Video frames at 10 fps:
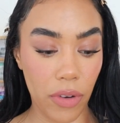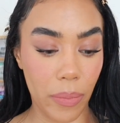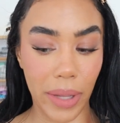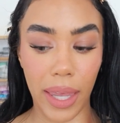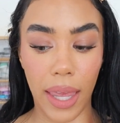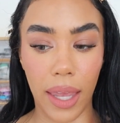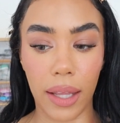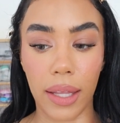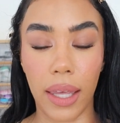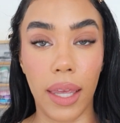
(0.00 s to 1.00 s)
from
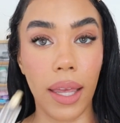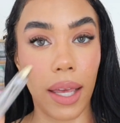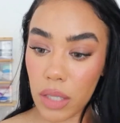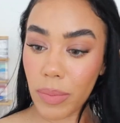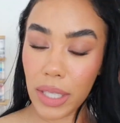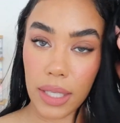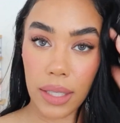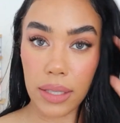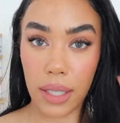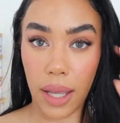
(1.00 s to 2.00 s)
Kylie. This is my
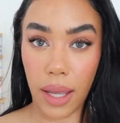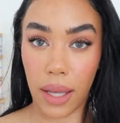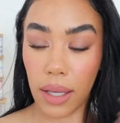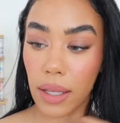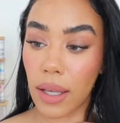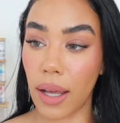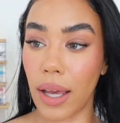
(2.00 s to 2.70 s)
scent today.